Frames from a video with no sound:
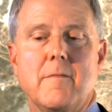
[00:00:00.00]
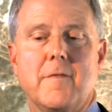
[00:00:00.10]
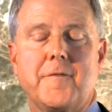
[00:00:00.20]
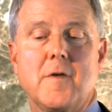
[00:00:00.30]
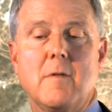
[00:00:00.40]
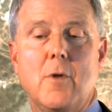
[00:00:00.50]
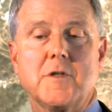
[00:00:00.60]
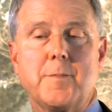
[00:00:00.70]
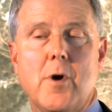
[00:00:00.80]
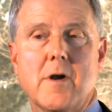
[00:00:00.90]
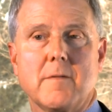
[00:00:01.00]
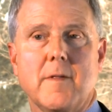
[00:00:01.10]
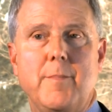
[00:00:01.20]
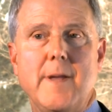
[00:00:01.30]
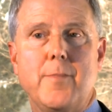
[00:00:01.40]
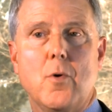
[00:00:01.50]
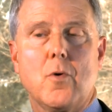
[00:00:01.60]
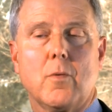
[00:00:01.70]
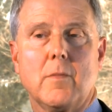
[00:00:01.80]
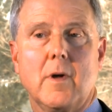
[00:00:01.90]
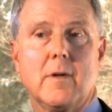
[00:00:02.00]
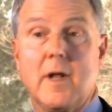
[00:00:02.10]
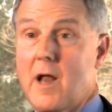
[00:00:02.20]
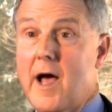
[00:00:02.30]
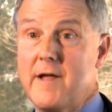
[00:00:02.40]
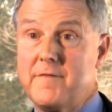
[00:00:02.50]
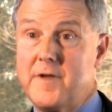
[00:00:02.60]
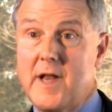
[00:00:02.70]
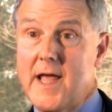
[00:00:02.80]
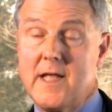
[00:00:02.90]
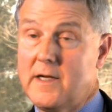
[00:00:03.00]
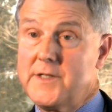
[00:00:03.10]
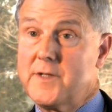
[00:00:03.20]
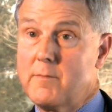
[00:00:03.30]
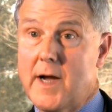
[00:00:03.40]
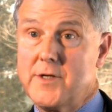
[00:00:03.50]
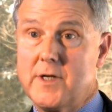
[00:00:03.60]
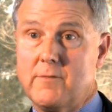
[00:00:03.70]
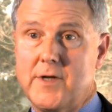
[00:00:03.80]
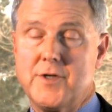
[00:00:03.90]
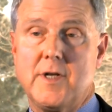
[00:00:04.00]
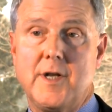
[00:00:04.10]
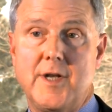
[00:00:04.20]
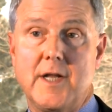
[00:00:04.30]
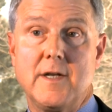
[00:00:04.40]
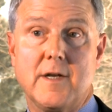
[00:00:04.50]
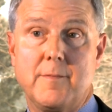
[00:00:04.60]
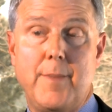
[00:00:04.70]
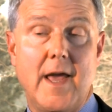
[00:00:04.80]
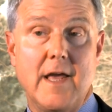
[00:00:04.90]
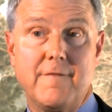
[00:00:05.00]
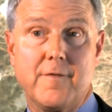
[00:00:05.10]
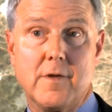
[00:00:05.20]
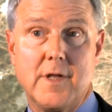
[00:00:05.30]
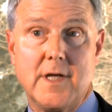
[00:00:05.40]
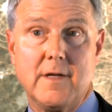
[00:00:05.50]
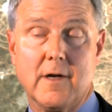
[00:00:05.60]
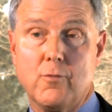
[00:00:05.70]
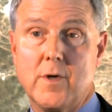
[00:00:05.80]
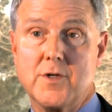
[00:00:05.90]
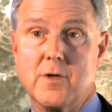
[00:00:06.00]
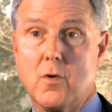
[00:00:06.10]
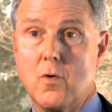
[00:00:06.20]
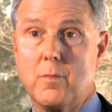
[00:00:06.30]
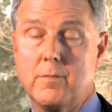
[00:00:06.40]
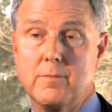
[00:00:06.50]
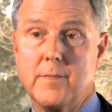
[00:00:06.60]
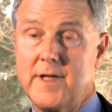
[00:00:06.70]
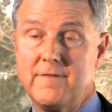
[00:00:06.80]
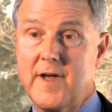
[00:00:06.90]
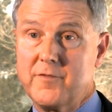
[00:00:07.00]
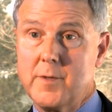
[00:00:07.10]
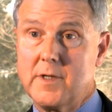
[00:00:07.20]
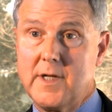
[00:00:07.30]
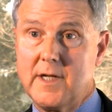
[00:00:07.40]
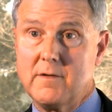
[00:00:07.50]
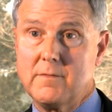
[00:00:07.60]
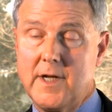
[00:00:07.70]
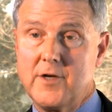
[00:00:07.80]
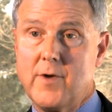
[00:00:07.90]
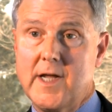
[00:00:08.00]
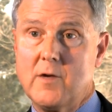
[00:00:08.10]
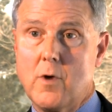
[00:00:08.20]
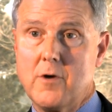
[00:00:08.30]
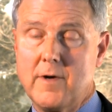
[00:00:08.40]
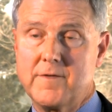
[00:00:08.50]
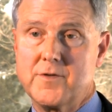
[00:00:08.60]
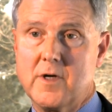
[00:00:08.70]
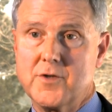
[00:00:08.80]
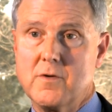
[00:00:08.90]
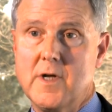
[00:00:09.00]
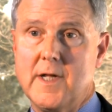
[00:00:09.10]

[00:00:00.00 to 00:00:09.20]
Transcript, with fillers: for the most part, people alive today, at least in my generation, didn't pay for the original investment in, in drinking water infrastructure.